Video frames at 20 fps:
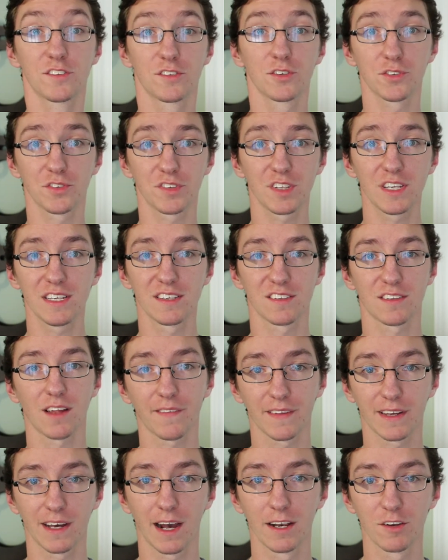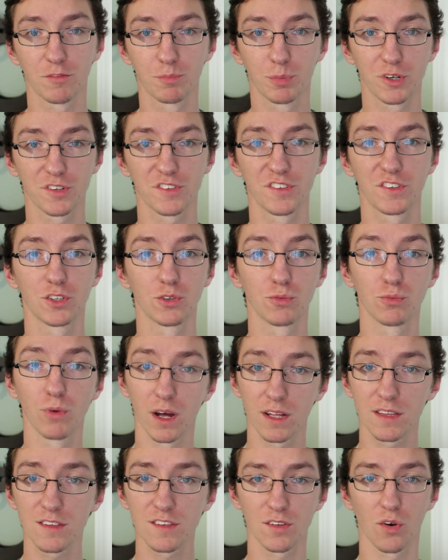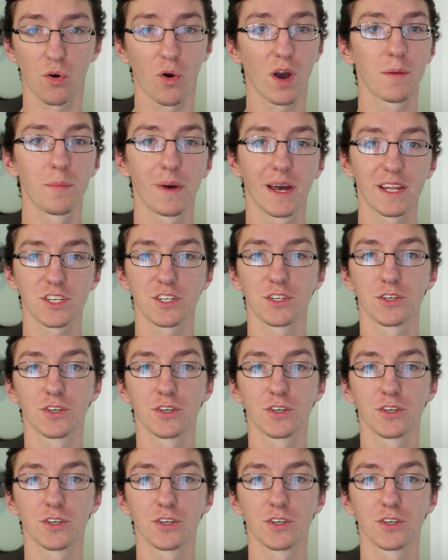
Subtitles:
Cersei is not the kind of person to run, so I imagine